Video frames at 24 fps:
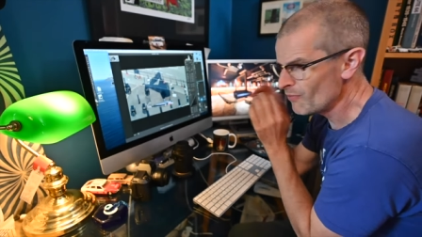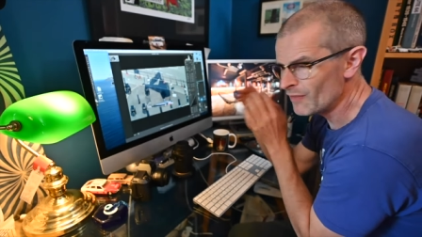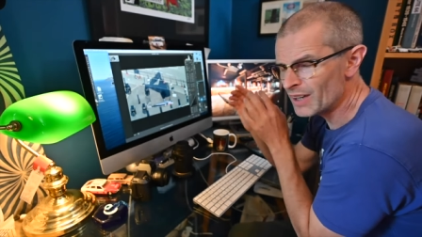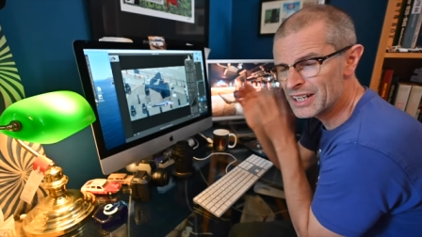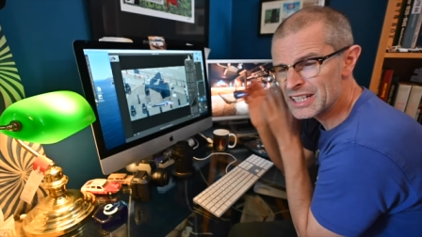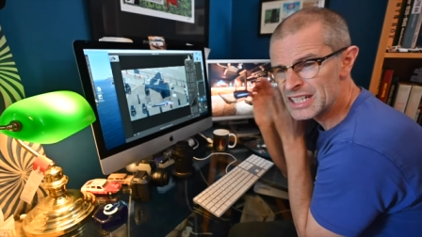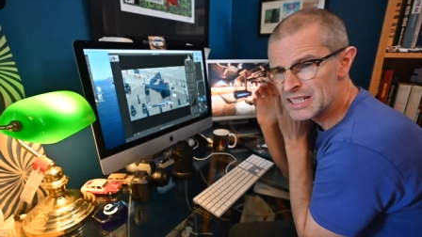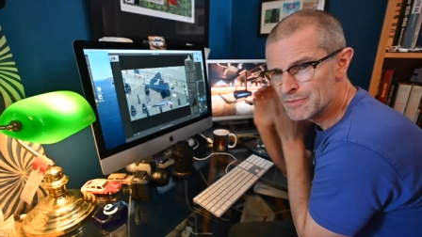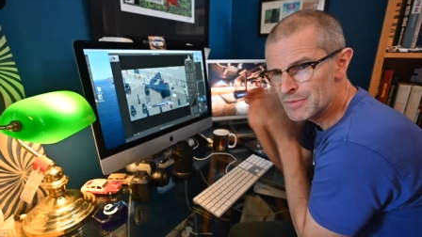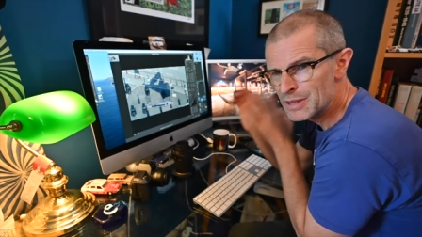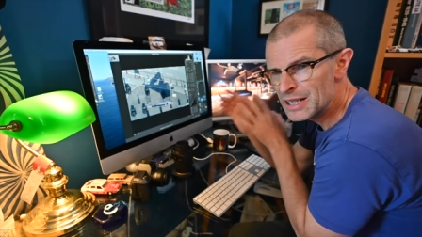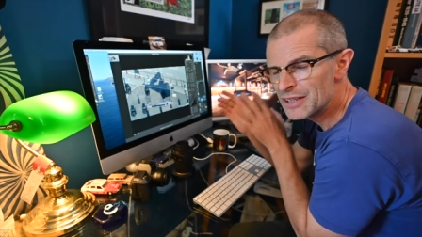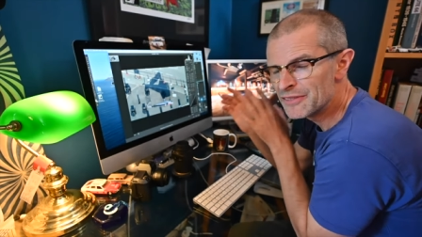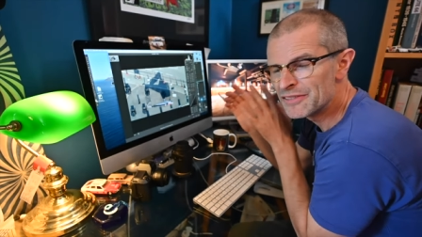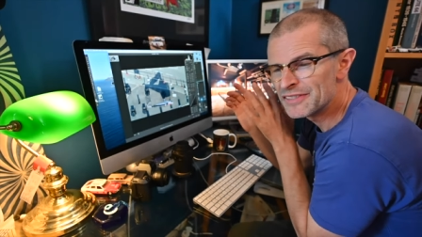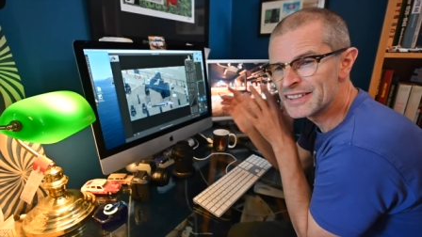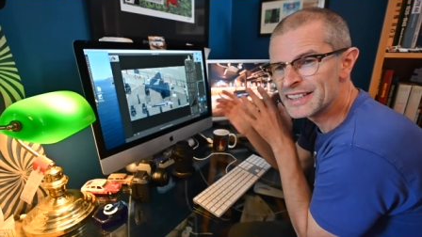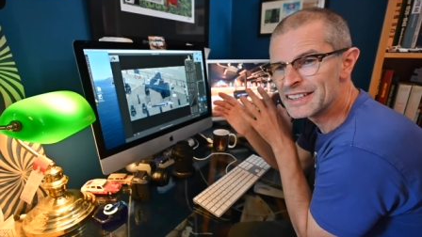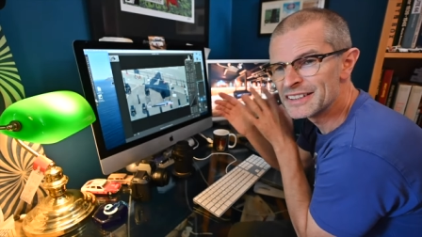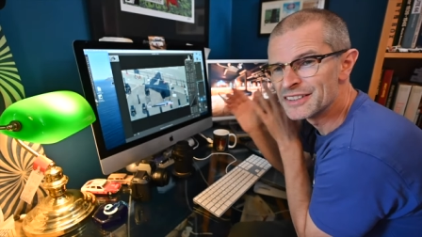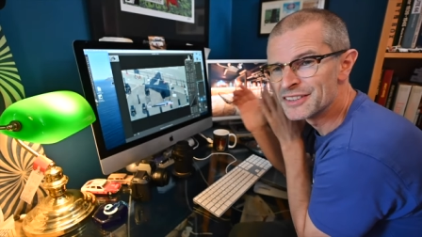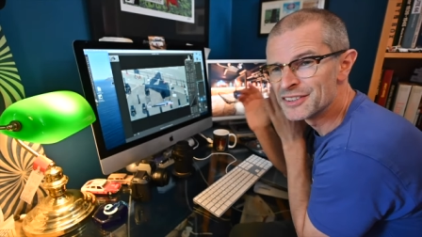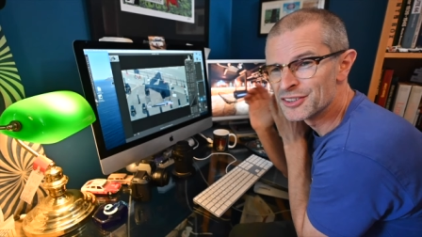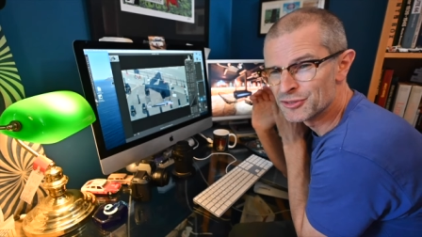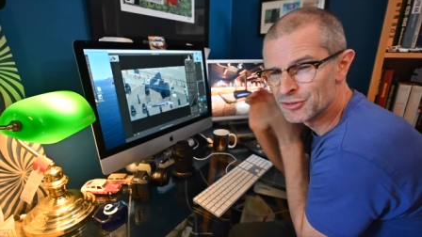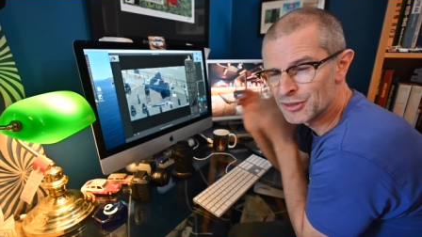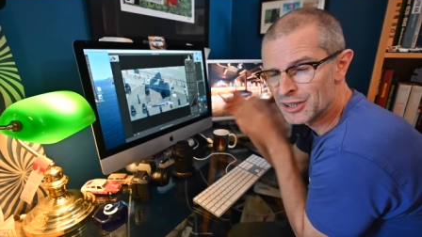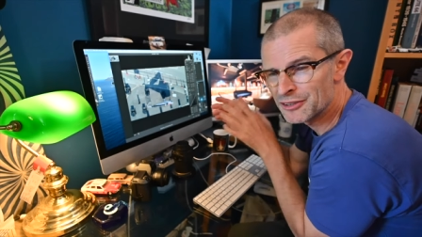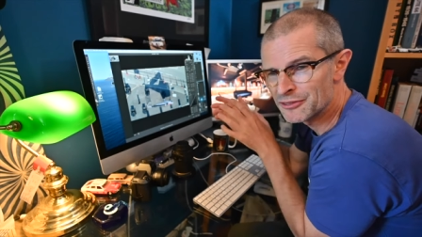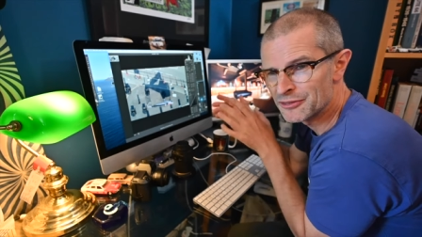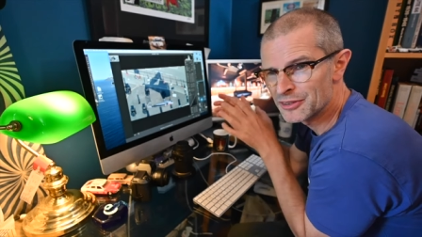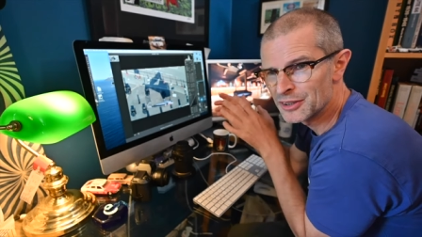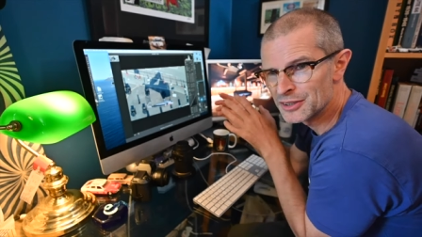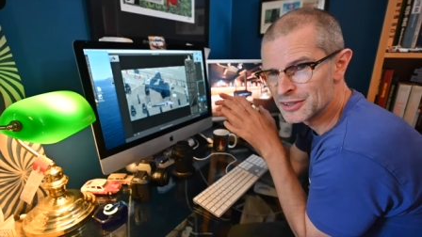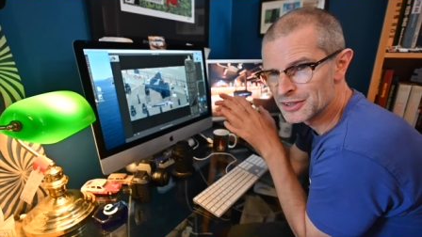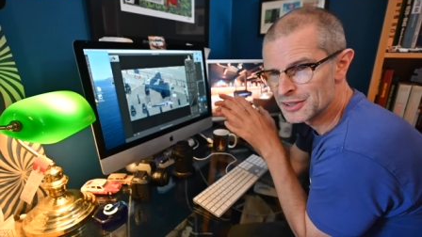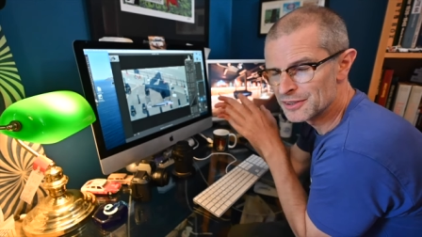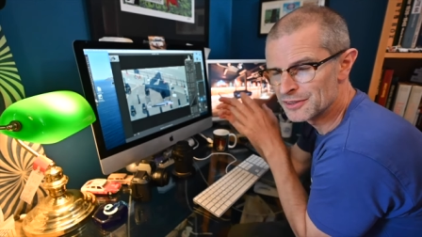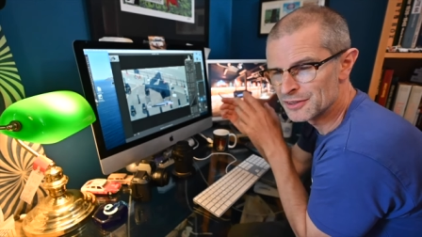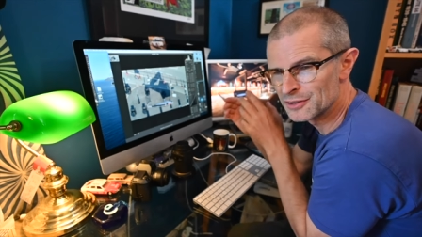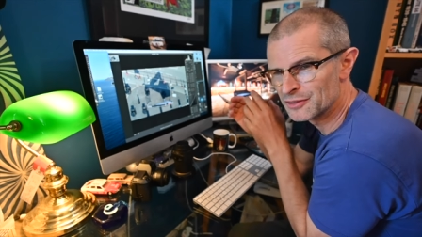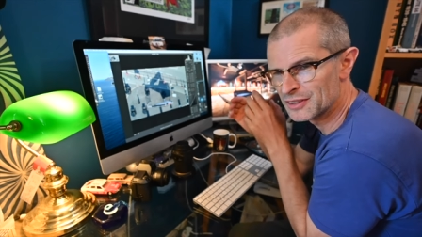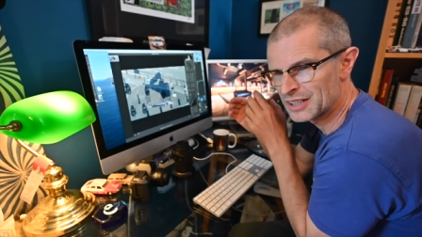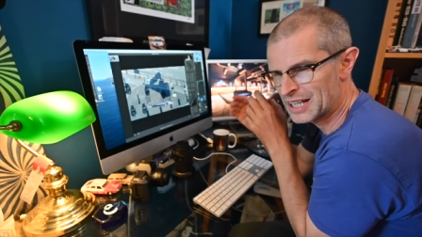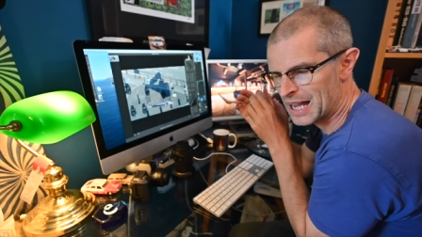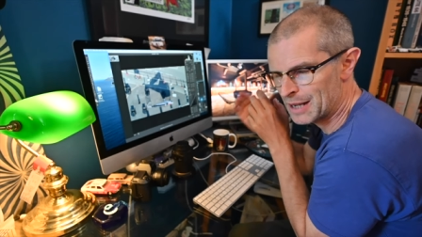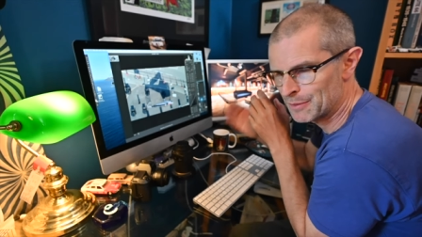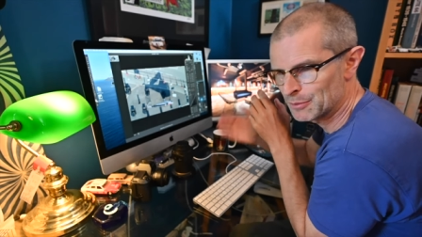And you may have seen these great photos of
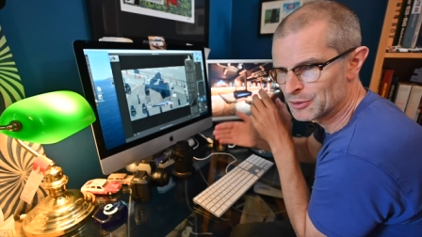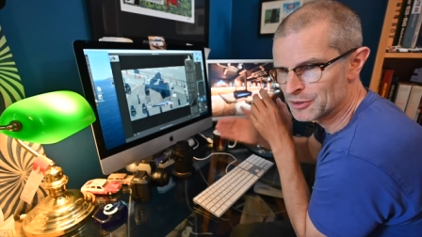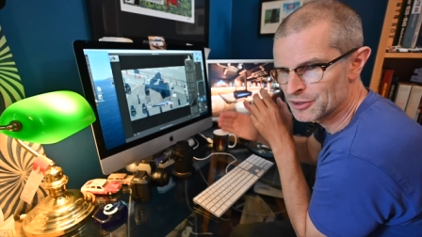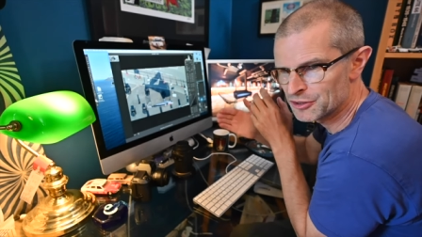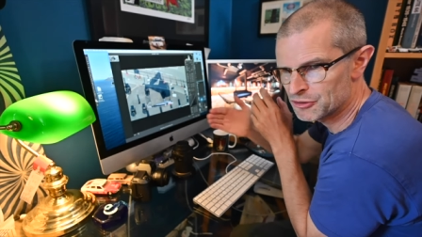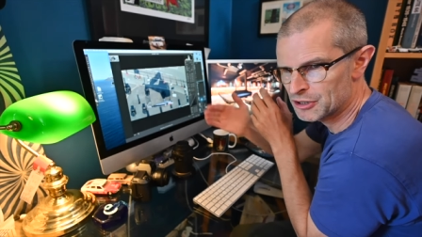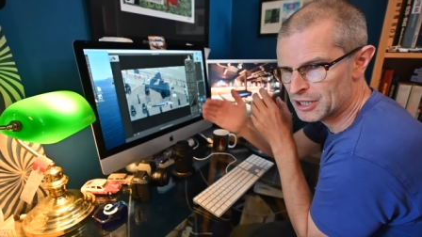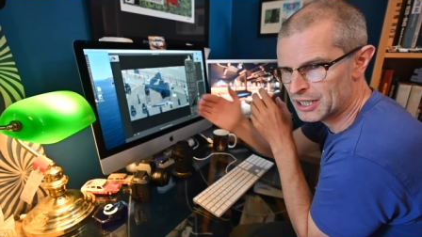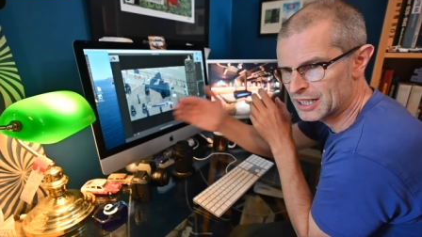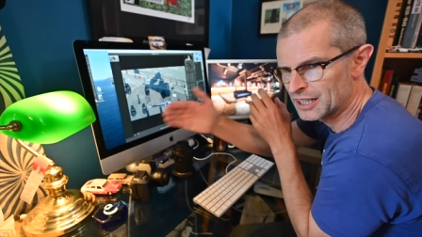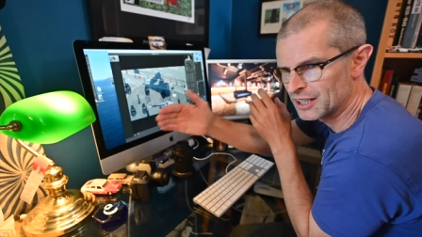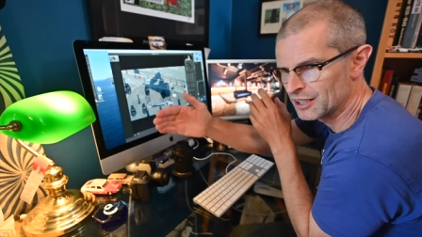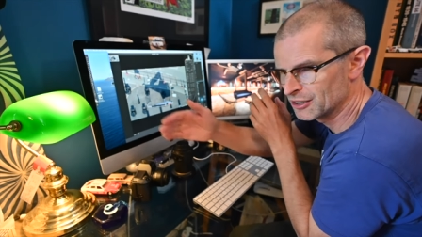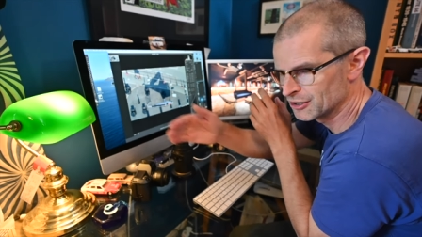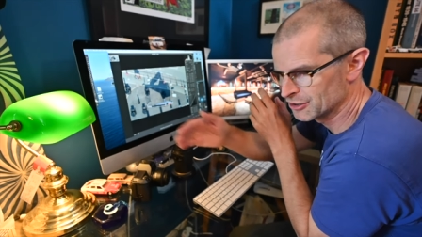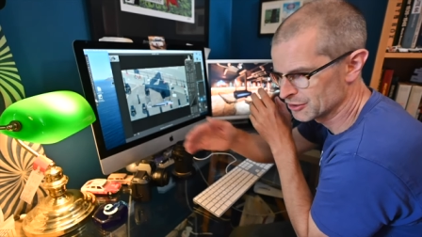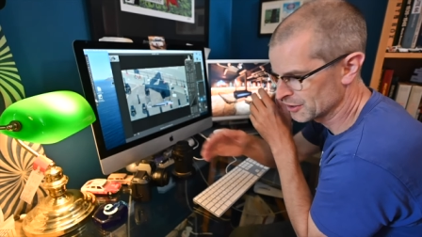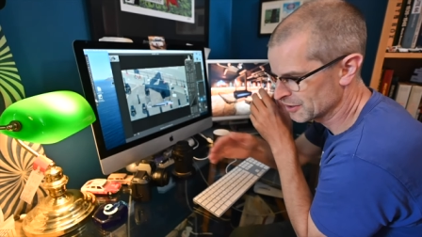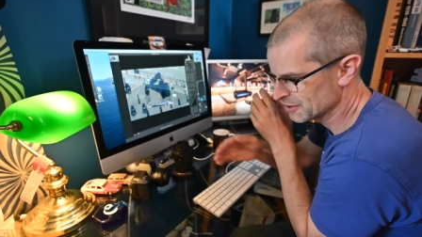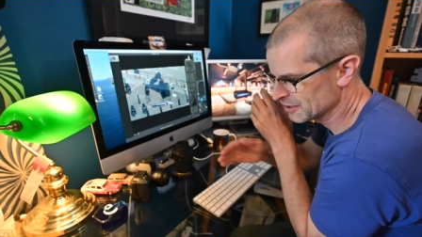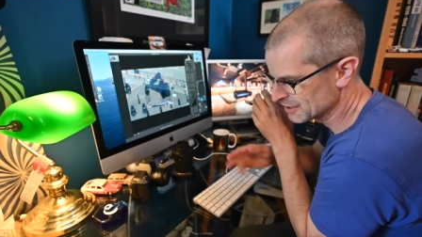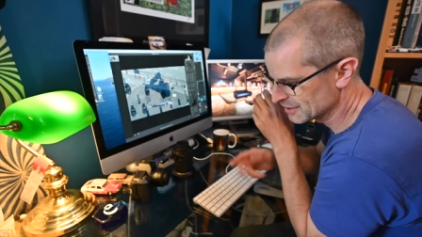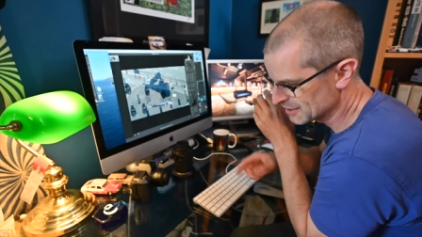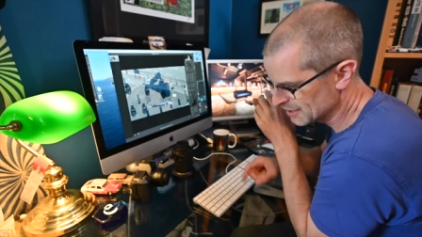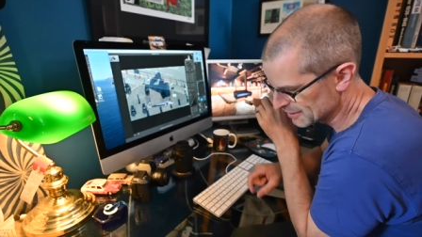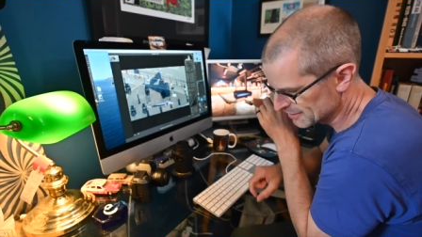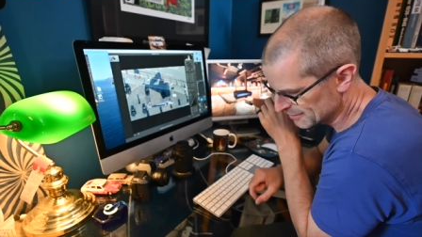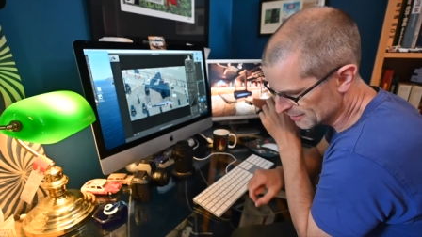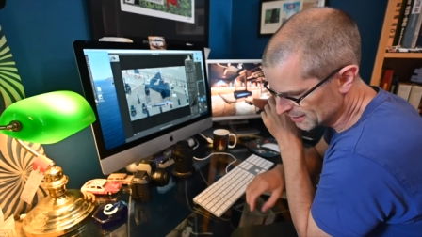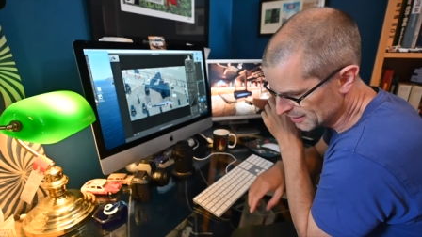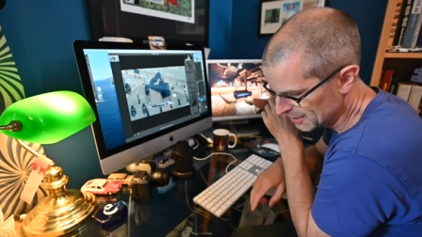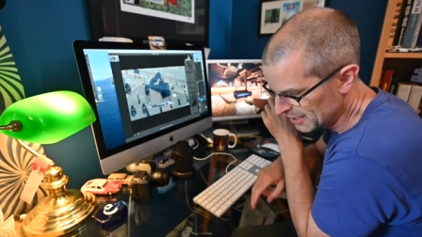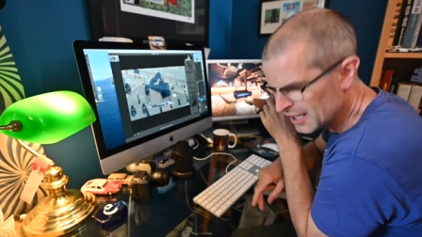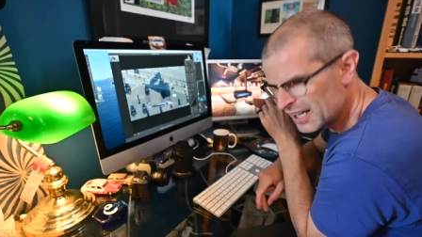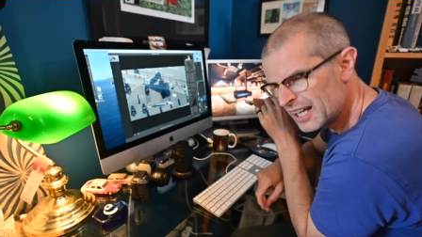camels trekking across the desert.